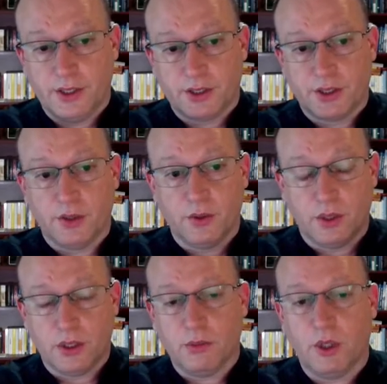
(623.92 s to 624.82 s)
And so
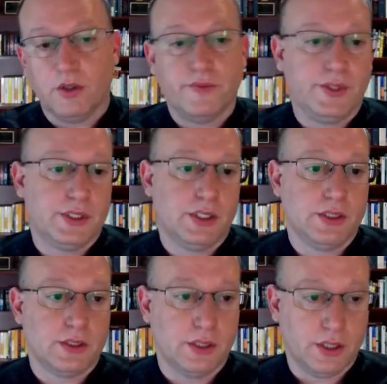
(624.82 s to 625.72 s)
all of these
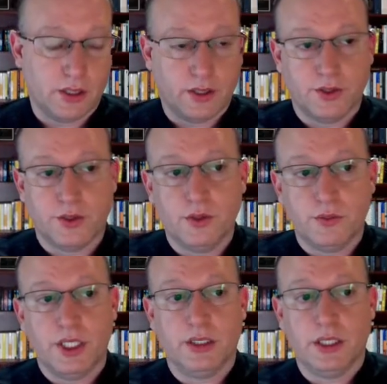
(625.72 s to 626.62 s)
things kind of consume
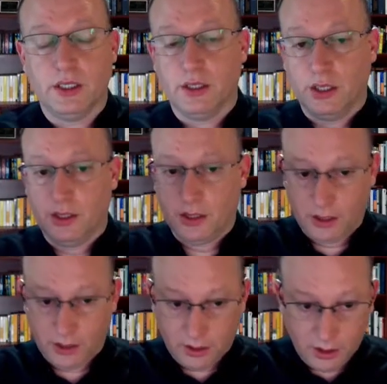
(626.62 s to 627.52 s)
that data, and
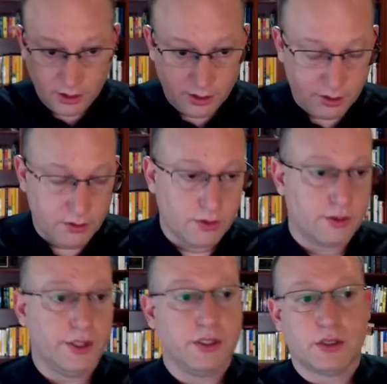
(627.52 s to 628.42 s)
then their
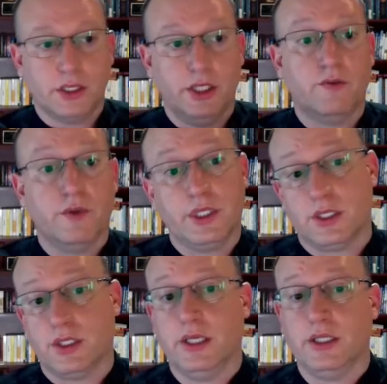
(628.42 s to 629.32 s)
learnings
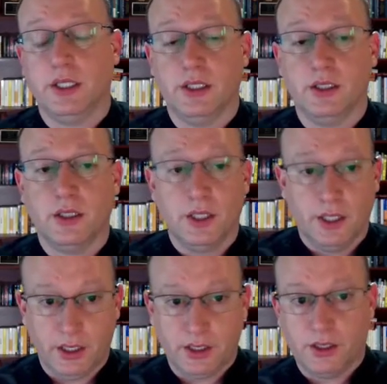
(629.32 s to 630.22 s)
enrich that data
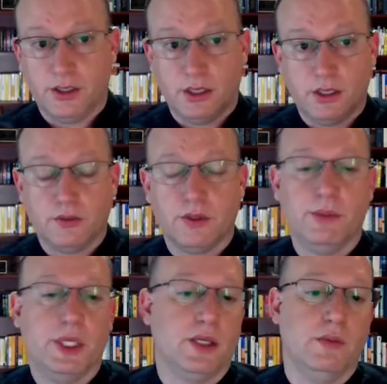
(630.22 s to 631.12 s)
and continually
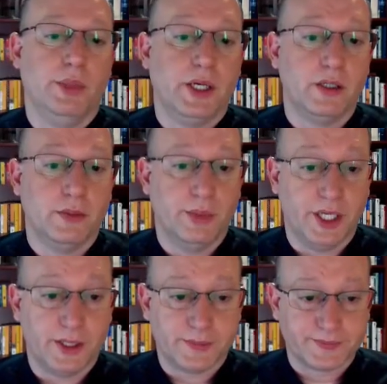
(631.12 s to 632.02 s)
make it better and
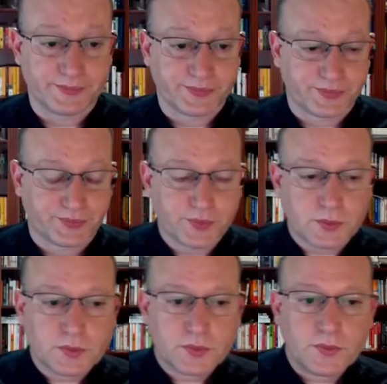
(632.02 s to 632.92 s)
better.
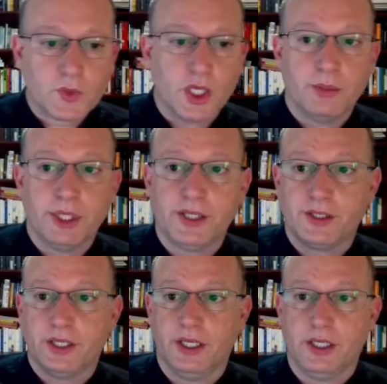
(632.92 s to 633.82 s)

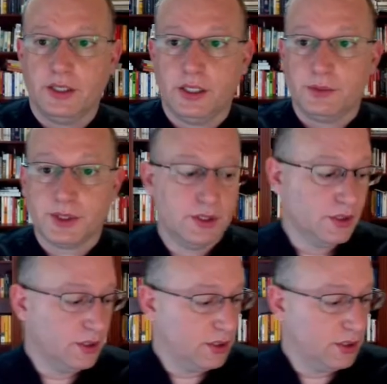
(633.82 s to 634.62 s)
Anything to add, James?